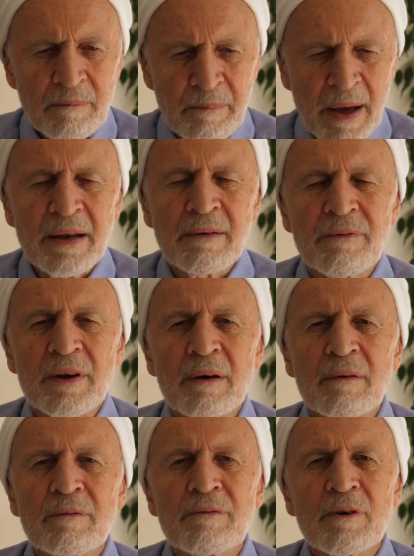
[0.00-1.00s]

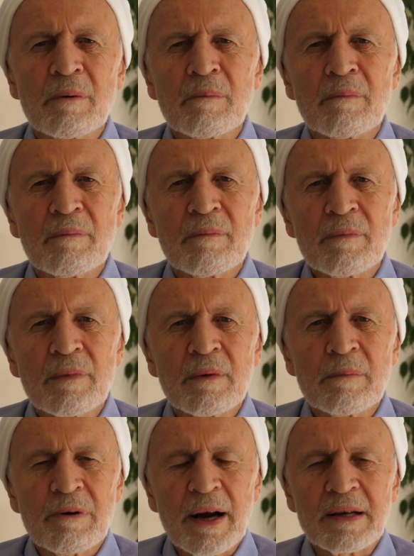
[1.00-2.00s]
benefit from
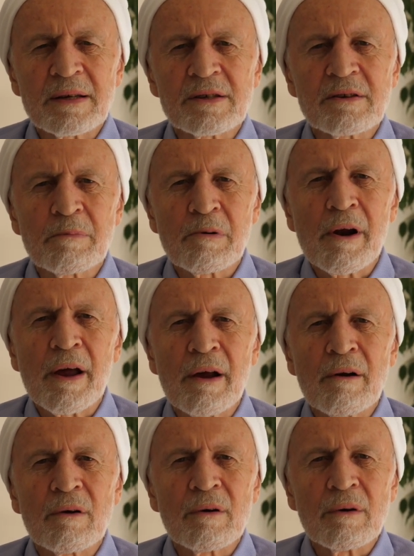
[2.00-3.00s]
the practice of
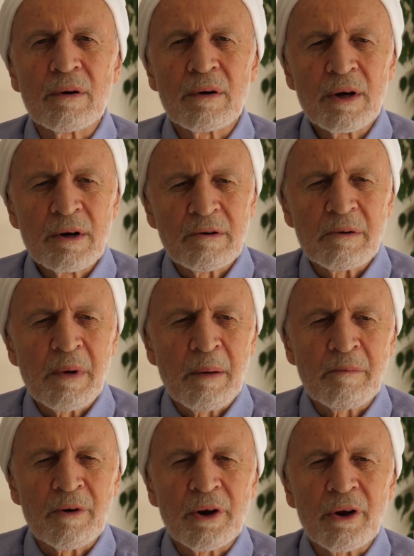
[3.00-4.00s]
prayer or
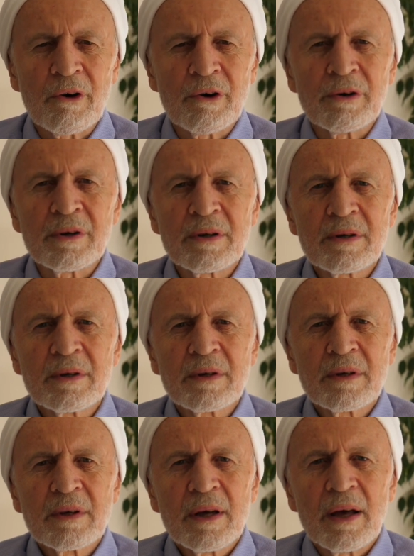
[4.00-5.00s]
remembering God.
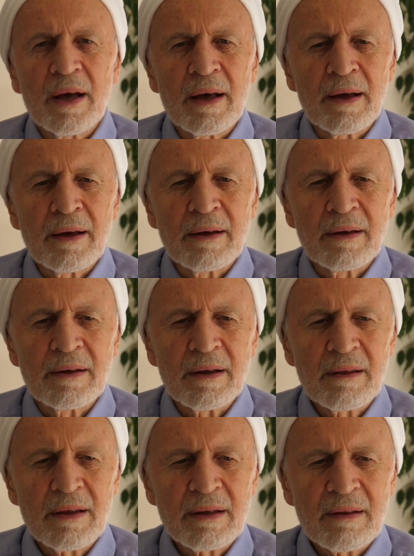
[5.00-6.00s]
And I
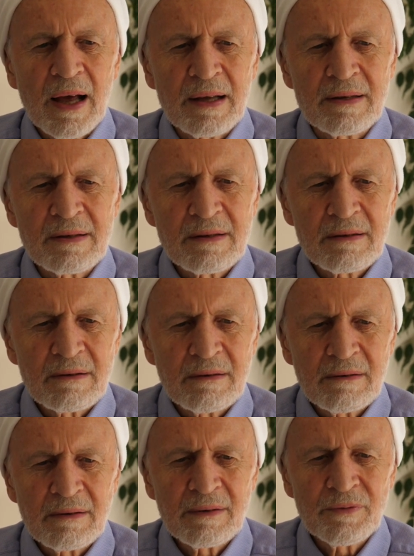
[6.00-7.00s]
think that's,
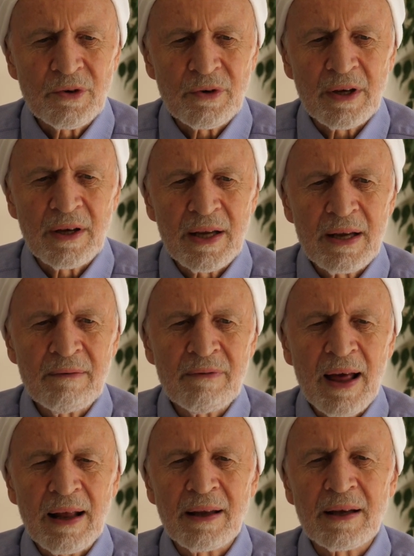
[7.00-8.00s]
if you can leave
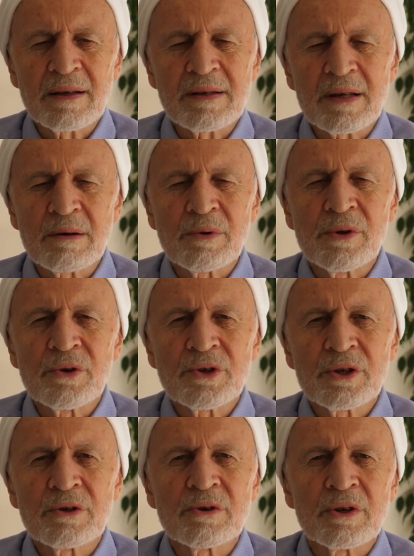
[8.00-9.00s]
that legacy with your
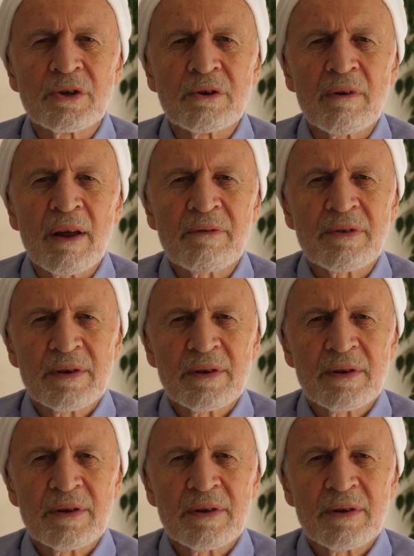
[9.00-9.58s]
children, you've left